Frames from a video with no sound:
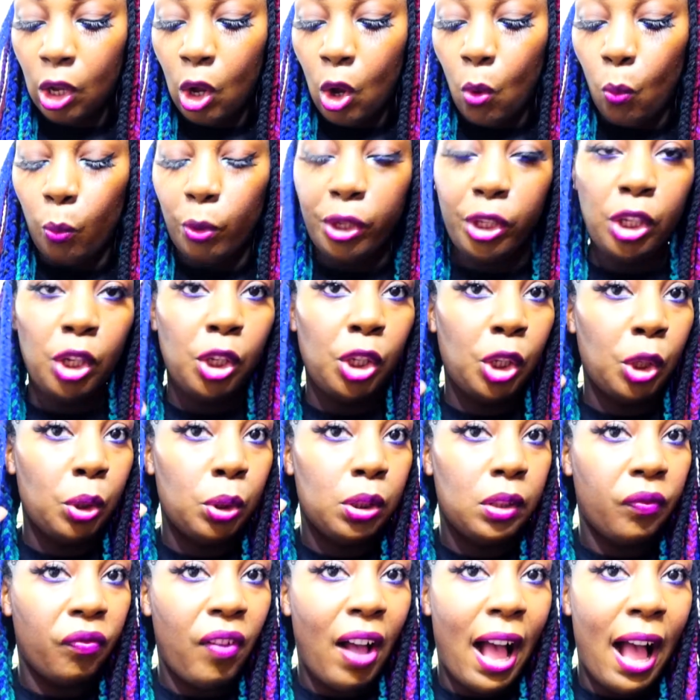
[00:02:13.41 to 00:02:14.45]
when you use
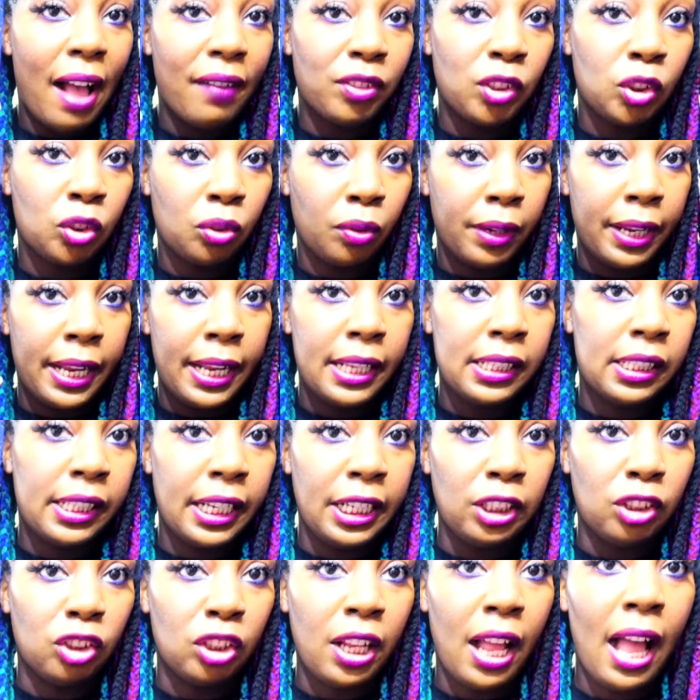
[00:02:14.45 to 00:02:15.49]
5 strands
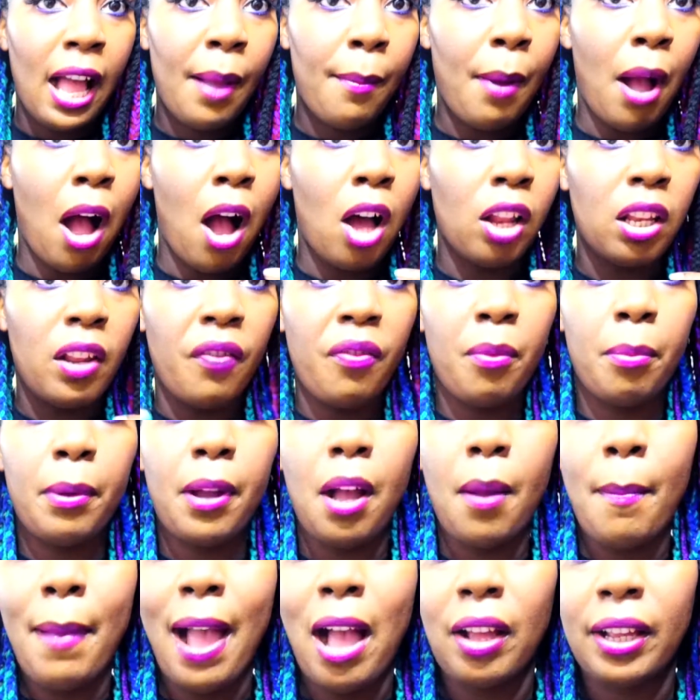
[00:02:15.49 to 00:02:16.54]
each time, all of them
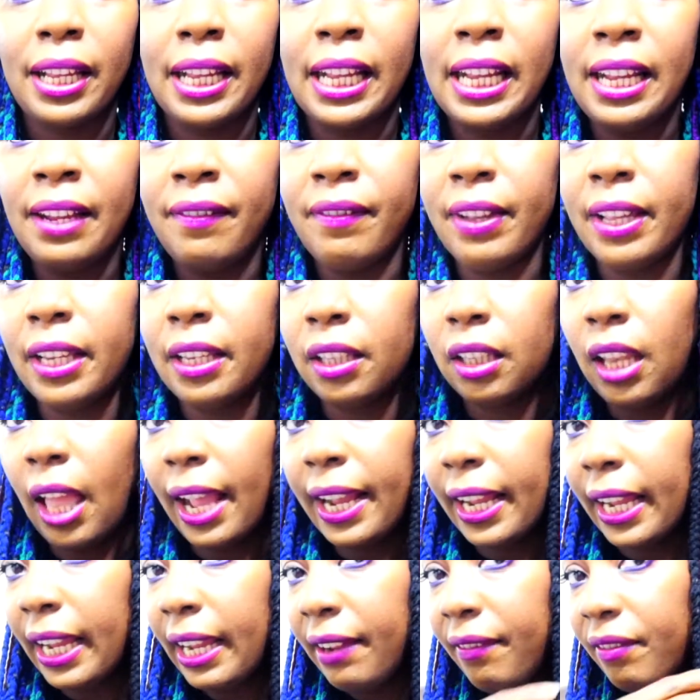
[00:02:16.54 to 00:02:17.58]
come out even, like
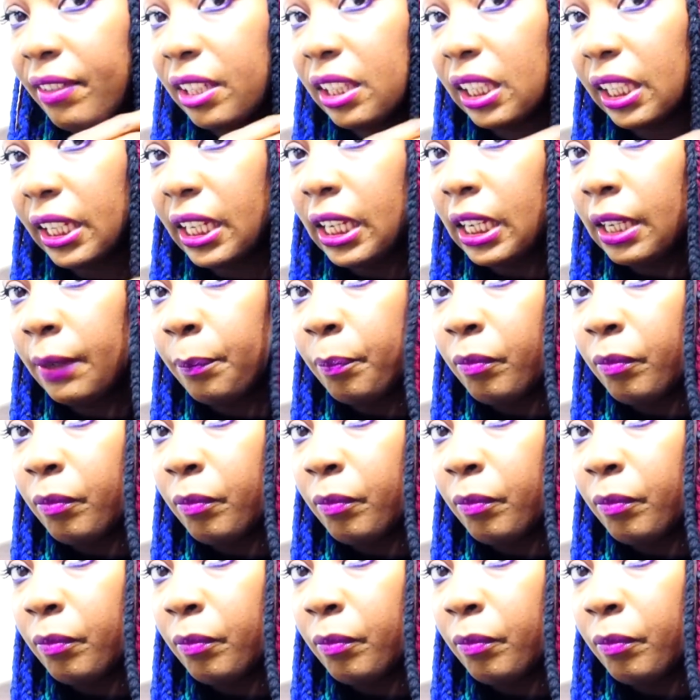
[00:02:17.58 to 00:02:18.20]
evenly.